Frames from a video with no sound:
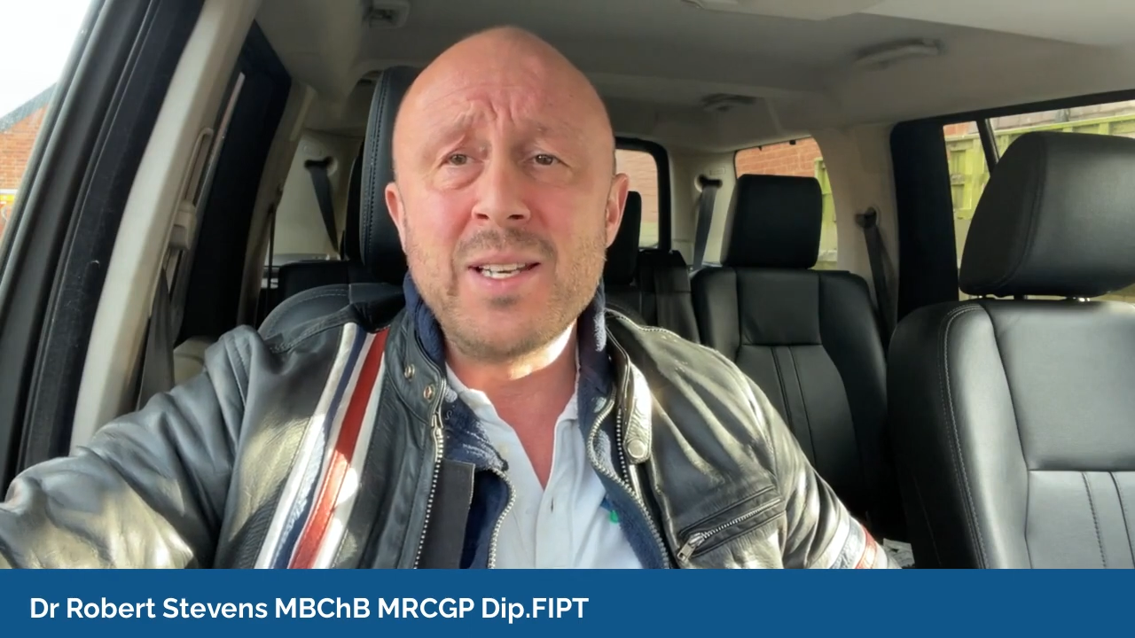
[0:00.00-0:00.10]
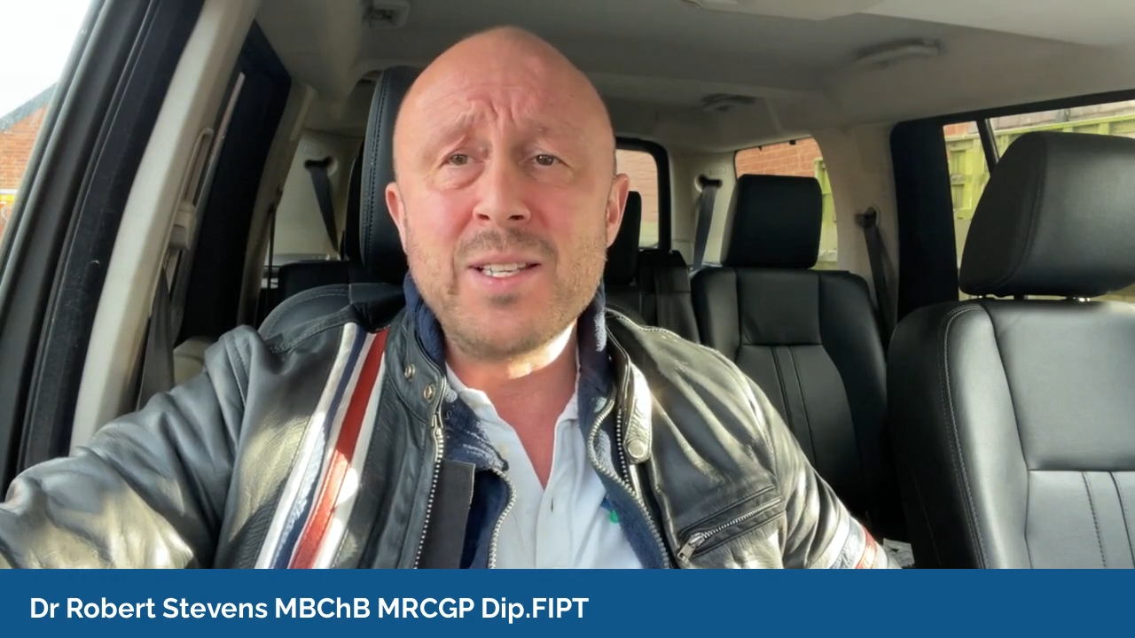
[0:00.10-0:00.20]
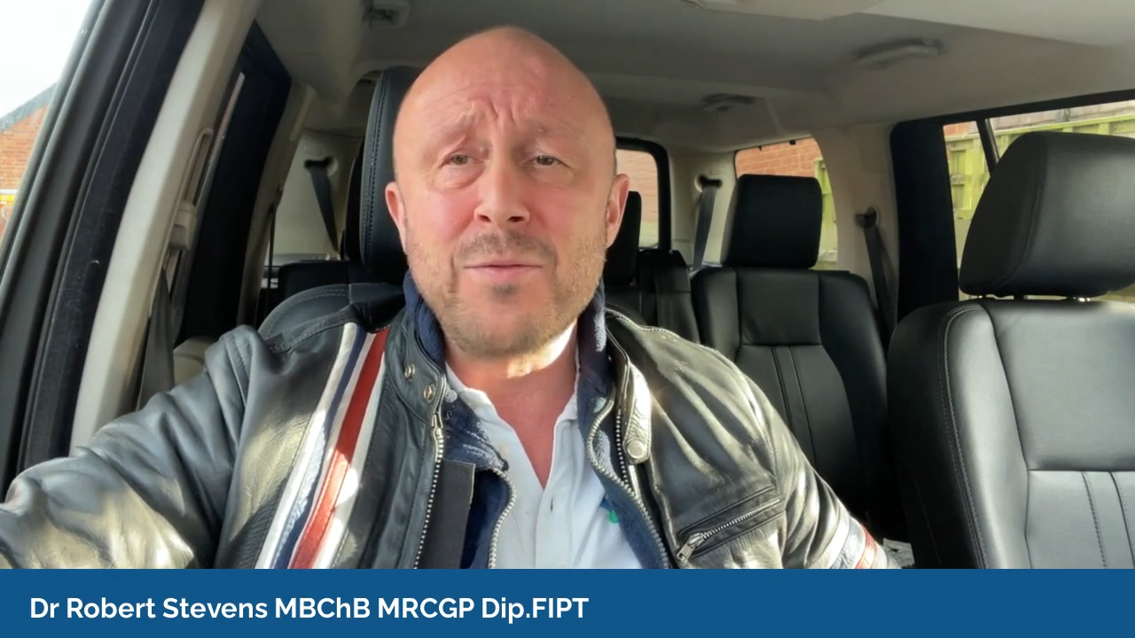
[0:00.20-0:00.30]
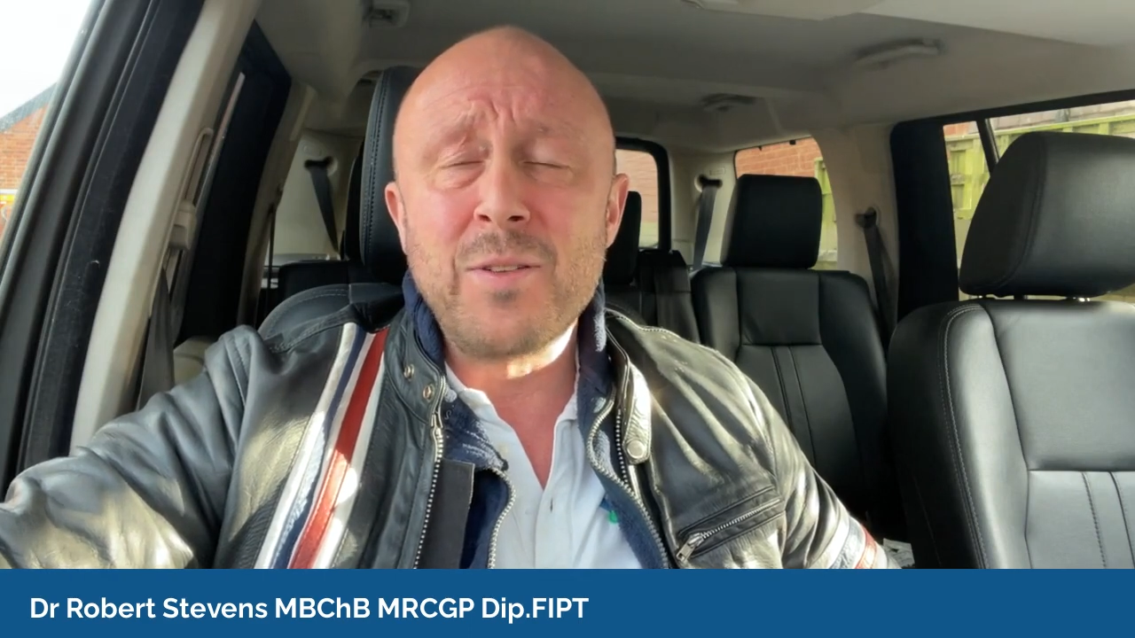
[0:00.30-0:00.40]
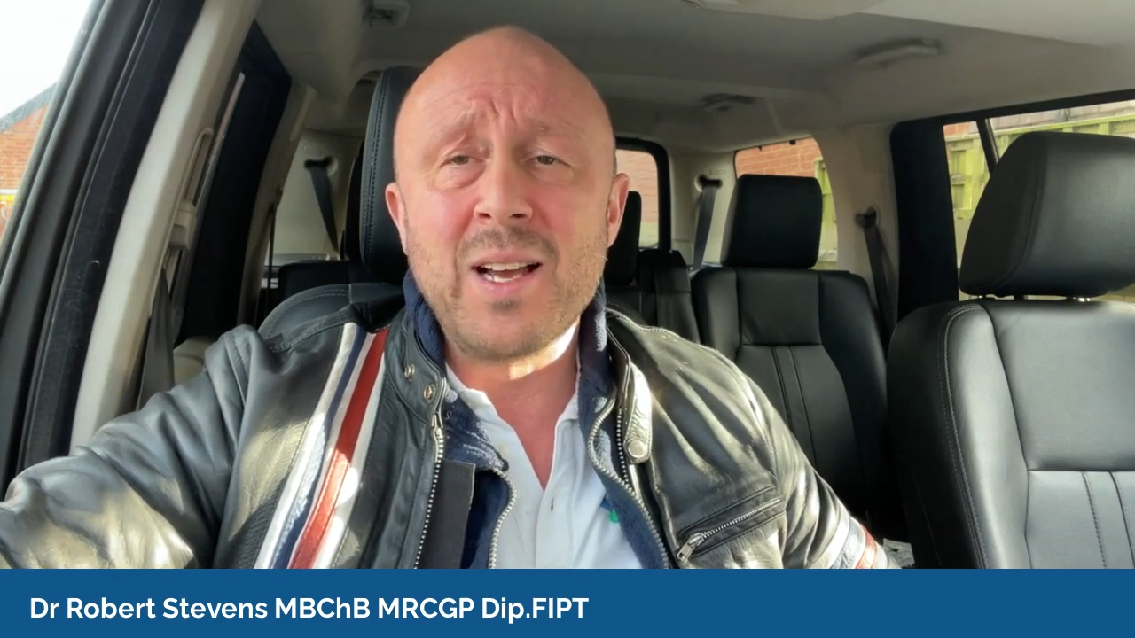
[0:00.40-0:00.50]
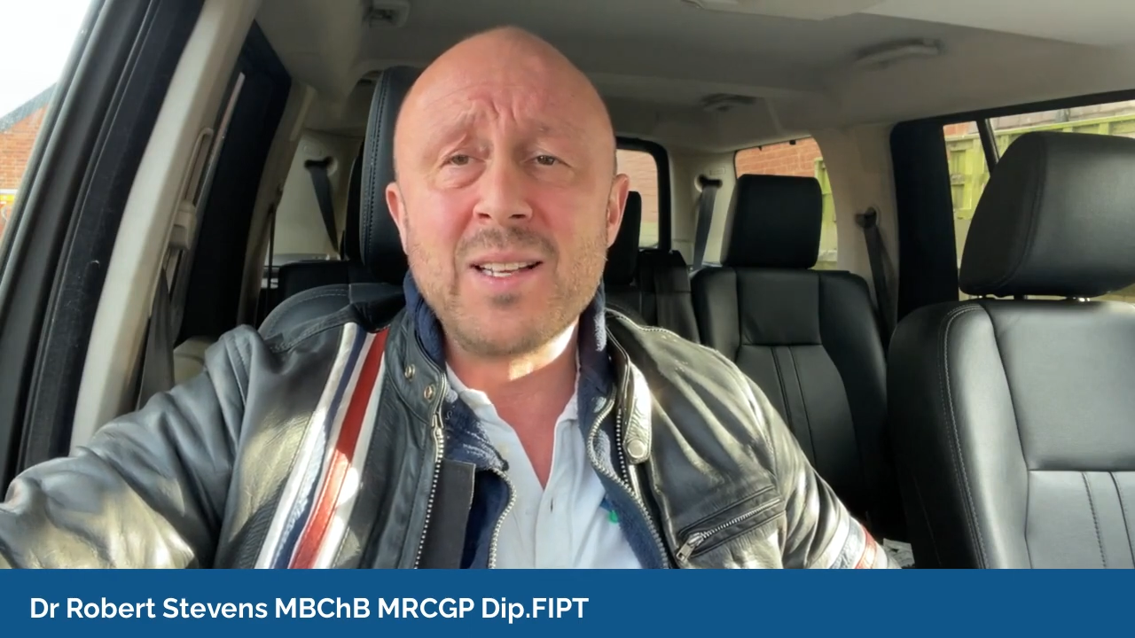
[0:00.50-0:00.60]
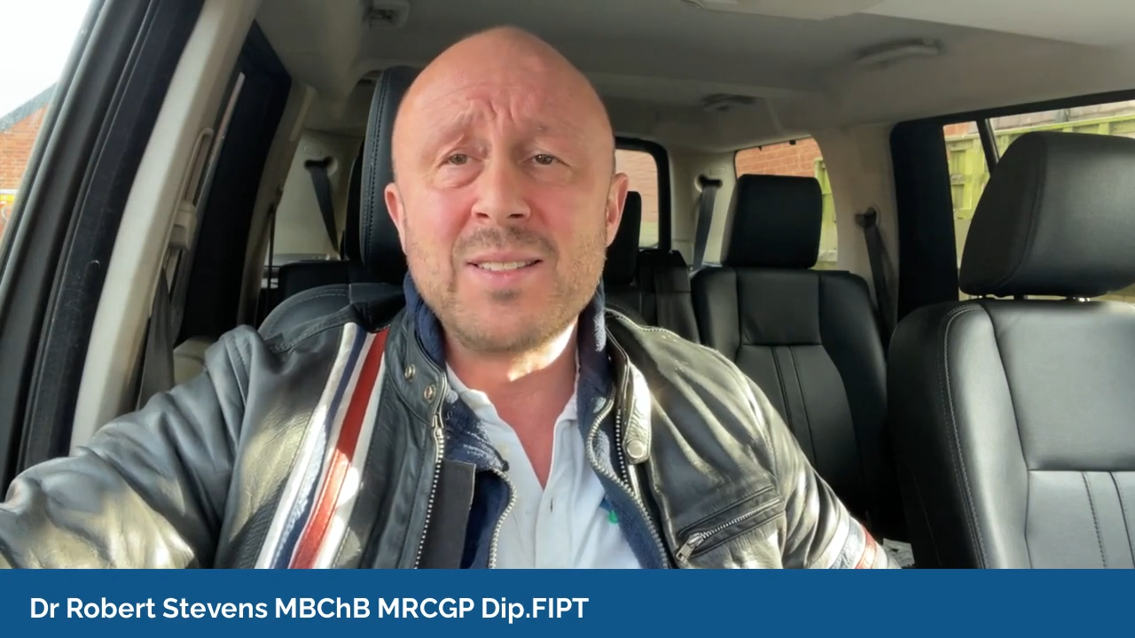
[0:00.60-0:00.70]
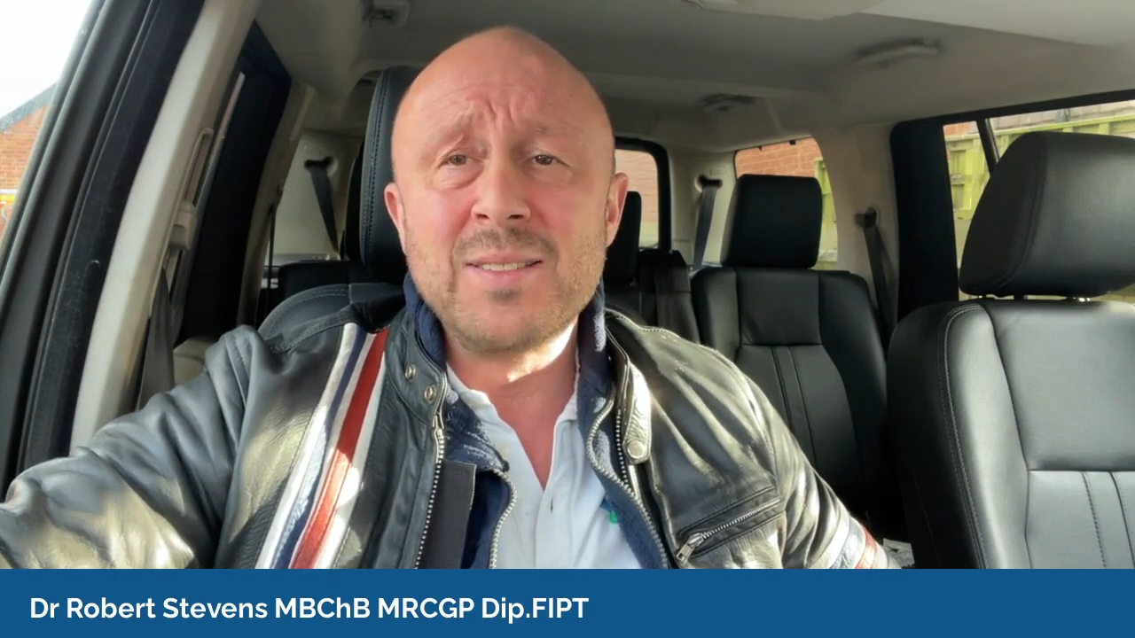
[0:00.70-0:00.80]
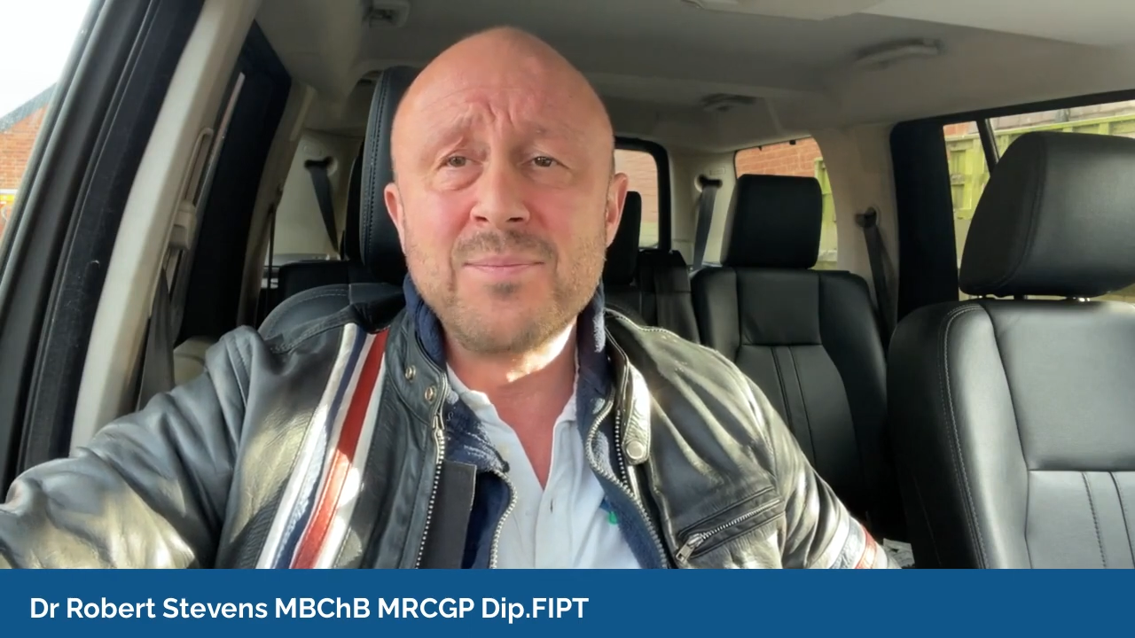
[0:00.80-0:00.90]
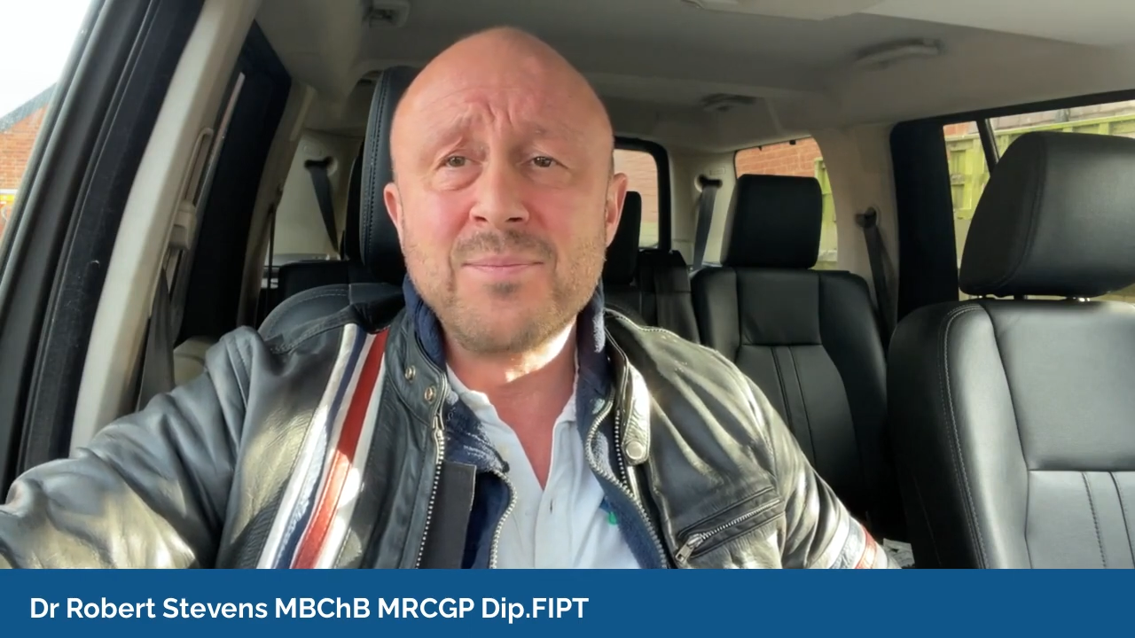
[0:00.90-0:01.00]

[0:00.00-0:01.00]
is fact.